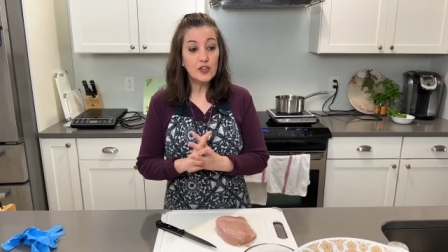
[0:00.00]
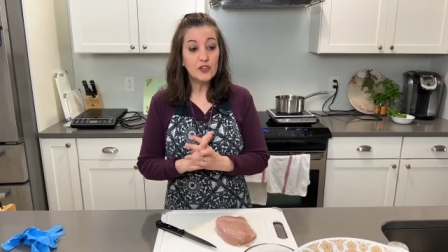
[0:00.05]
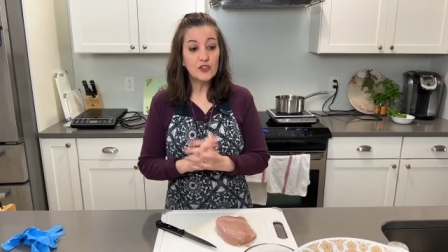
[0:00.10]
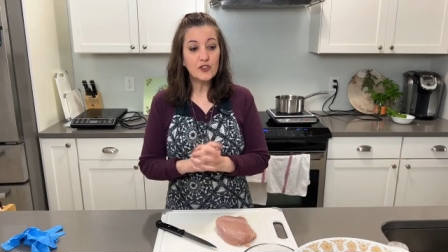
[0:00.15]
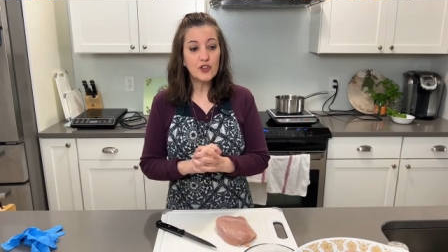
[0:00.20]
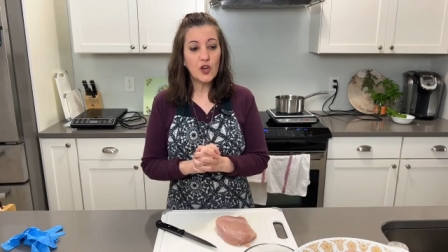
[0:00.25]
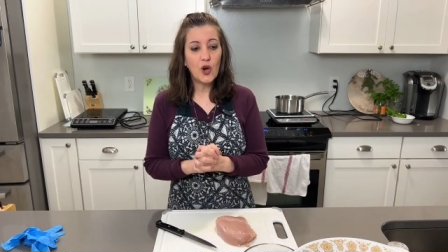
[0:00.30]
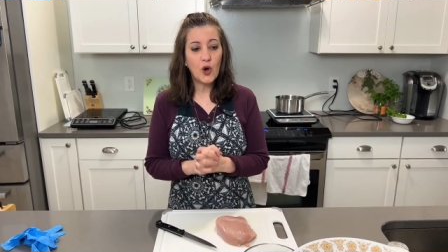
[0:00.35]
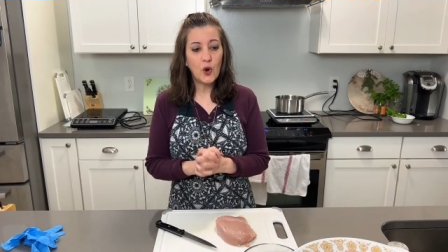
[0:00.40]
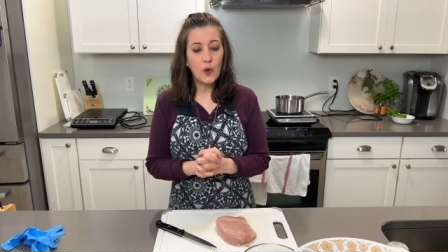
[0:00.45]

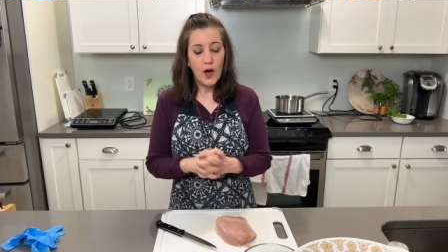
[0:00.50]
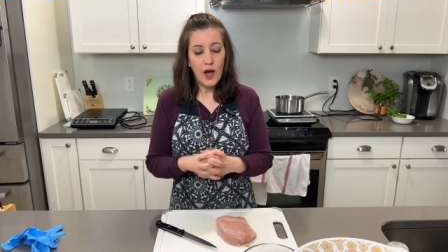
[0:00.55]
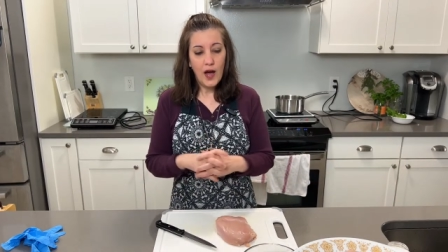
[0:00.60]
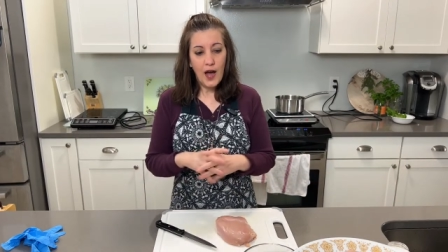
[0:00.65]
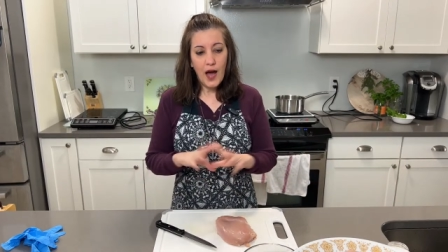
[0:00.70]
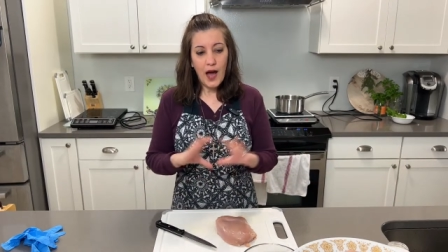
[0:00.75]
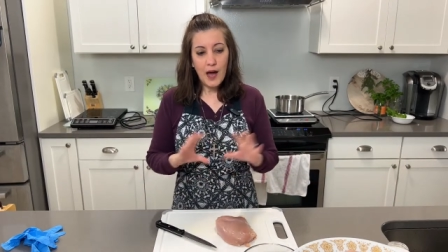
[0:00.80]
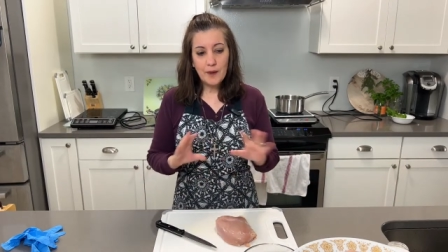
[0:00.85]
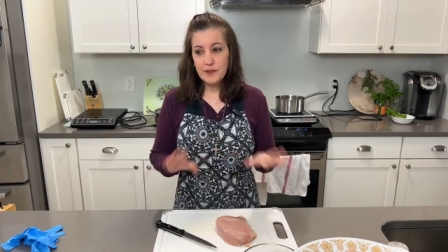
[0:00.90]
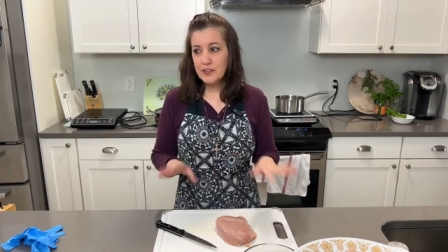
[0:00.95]
So
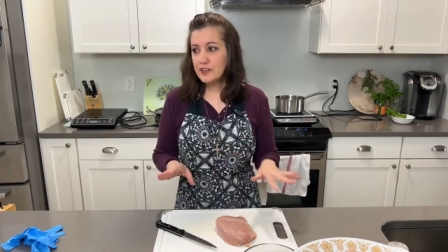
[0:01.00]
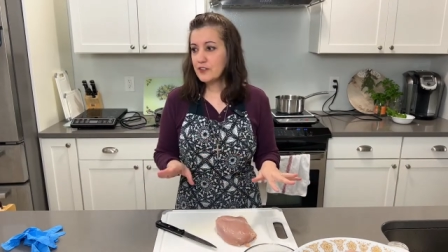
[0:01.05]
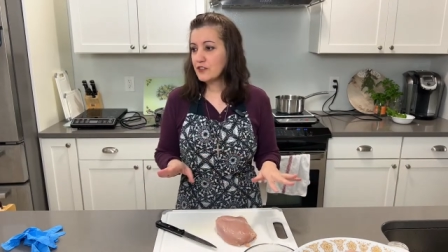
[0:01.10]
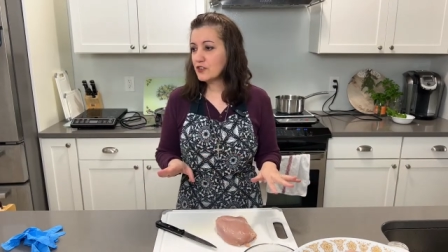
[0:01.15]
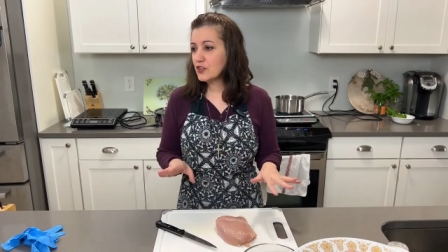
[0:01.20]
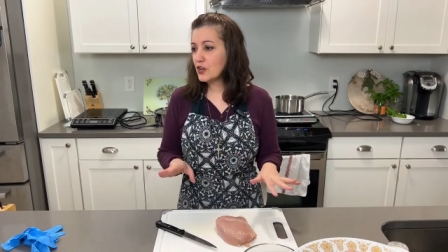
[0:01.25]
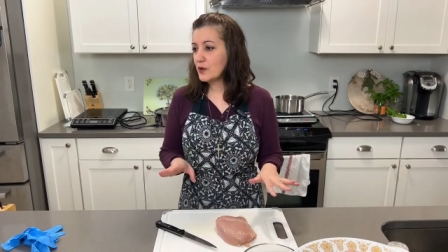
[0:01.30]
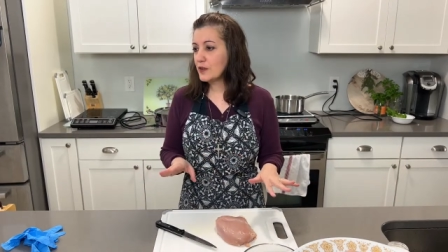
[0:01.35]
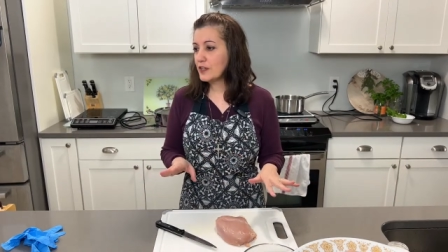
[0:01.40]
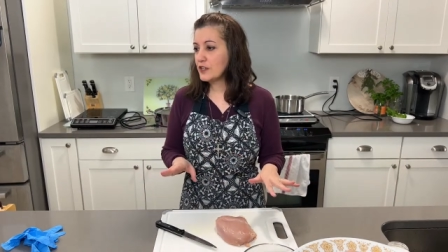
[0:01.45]
I'm
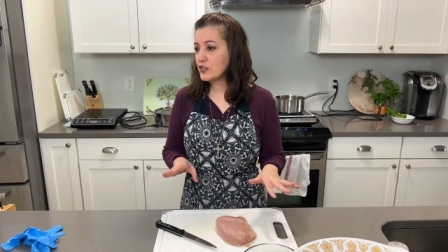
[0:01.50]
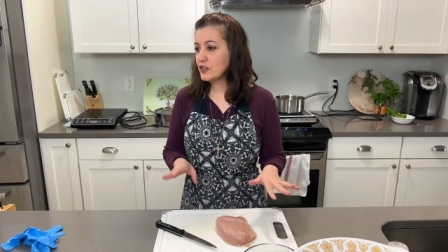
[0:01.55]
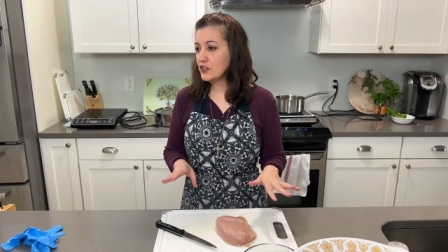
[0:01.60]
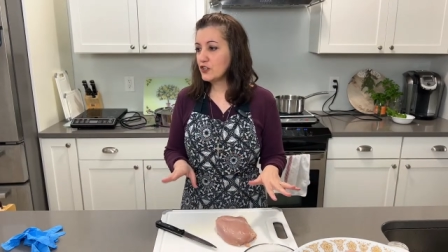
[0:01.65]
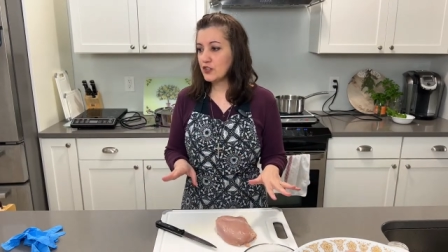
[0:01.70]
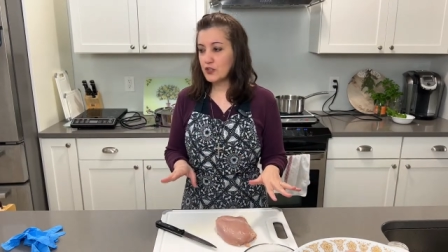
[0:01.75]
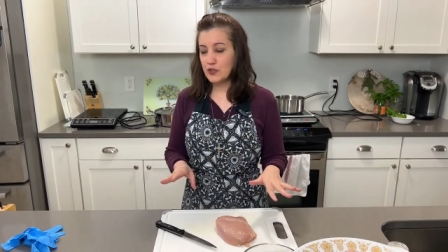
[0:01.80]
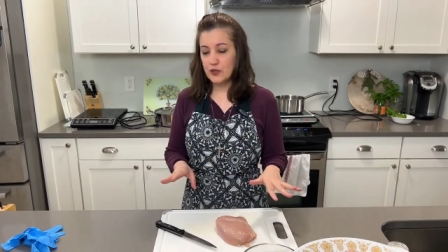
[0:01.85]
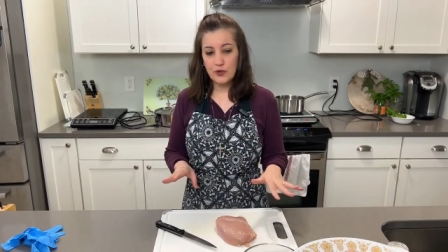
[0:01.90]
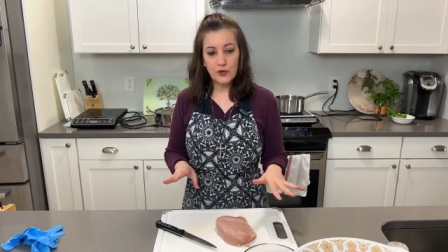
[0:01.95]
just going to
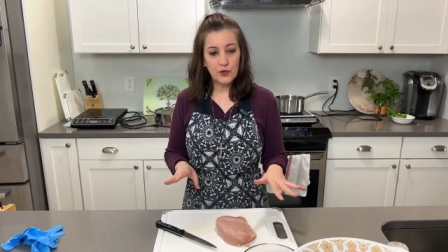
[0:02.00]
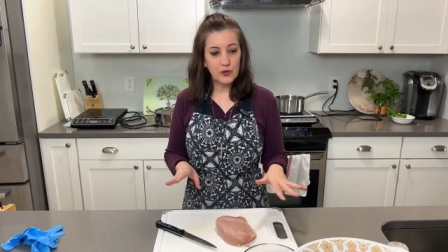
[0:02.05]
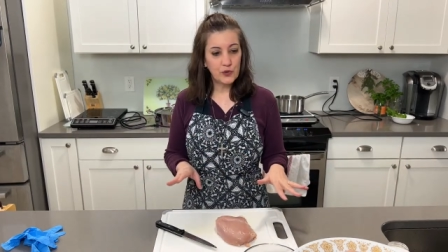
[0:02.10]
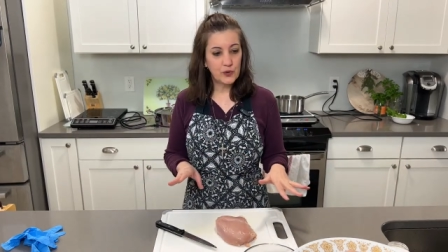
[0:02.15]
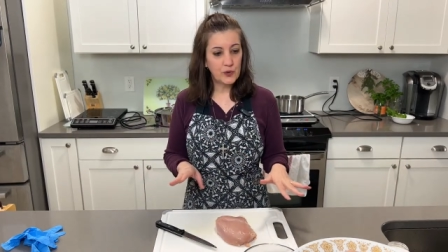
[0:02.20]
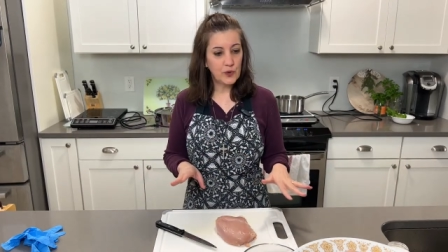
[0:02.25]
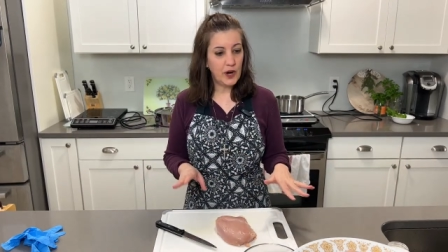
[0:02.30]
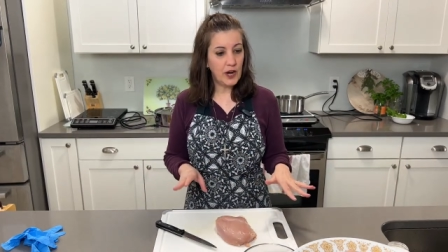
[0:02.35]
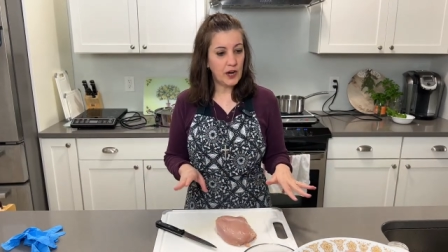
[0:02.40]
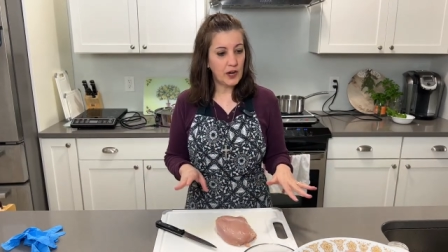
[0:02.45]

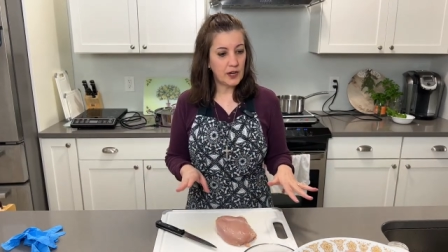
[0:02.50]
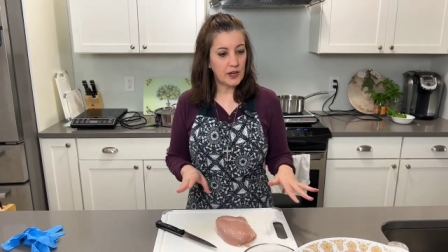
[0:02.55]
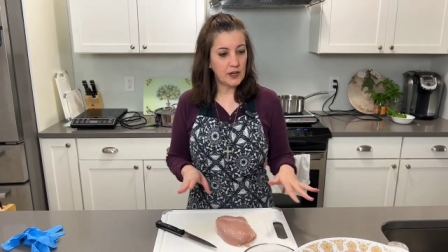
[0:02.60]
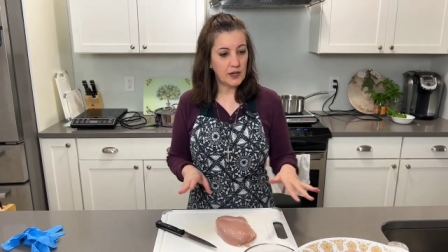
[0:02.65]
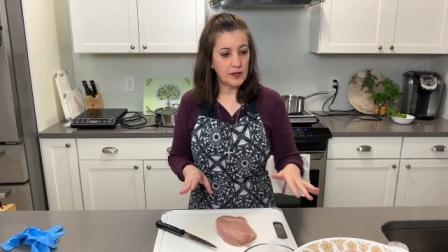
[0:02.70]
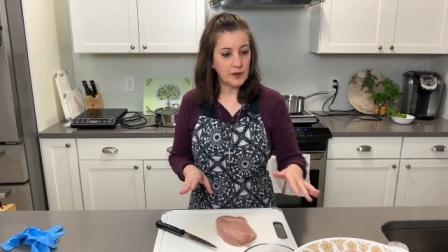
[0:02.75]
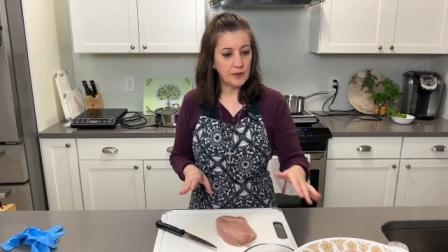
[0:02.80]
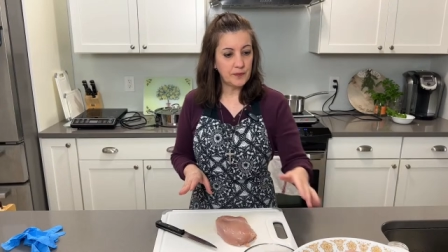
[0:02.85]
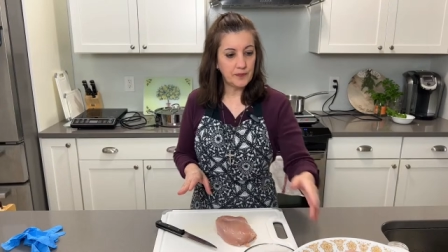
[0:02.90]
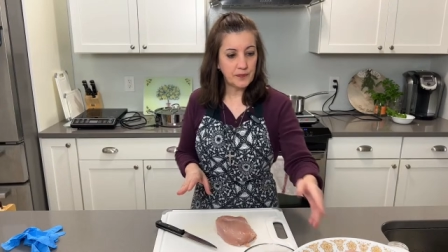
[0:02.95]
do
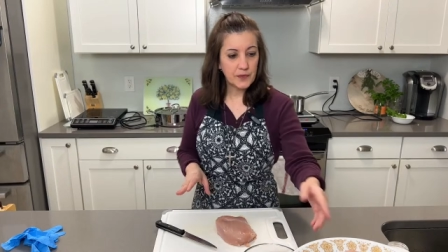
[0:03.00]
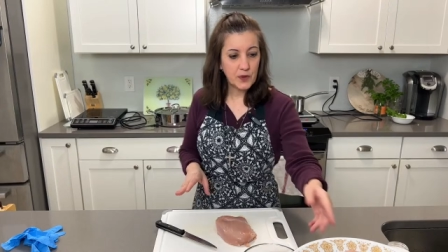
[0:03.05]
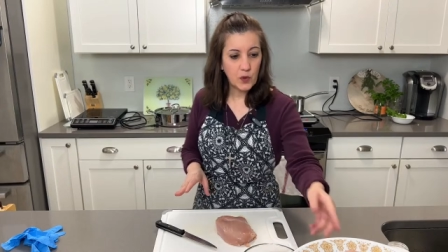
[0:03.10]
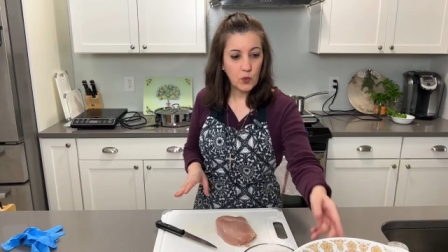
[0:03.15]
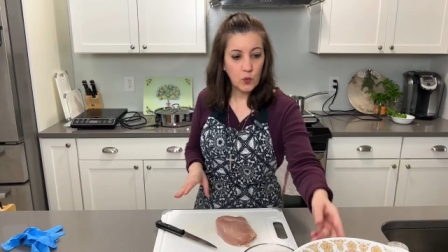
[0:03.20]
um,